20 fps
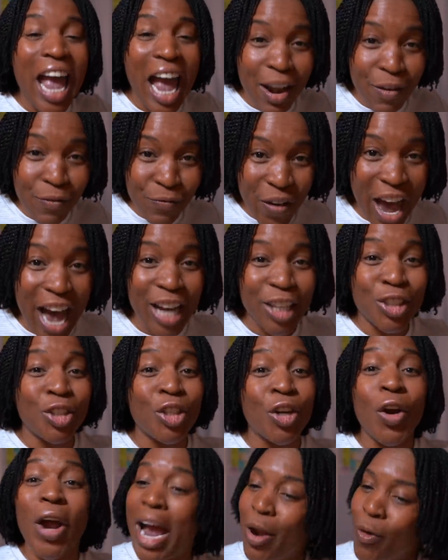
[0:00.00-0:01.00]
and
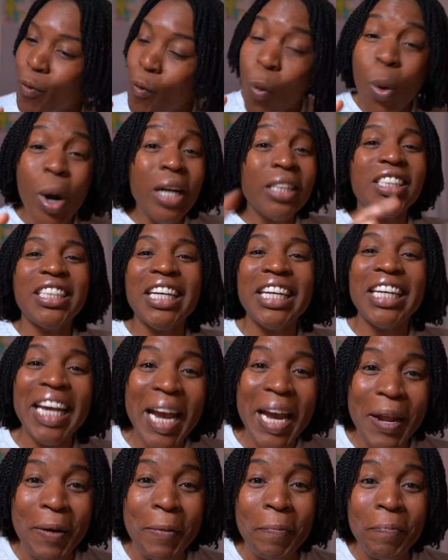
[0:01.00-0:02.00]
faster. And once
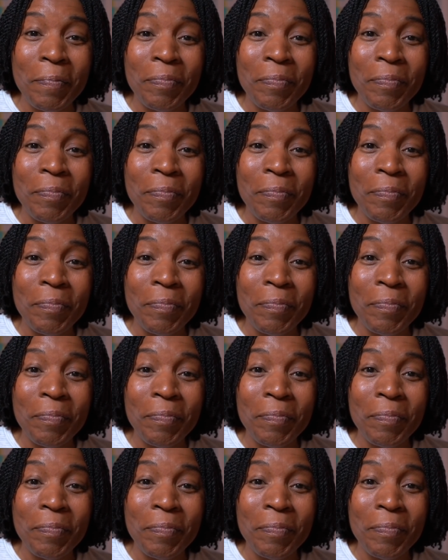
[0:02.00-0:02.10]
again,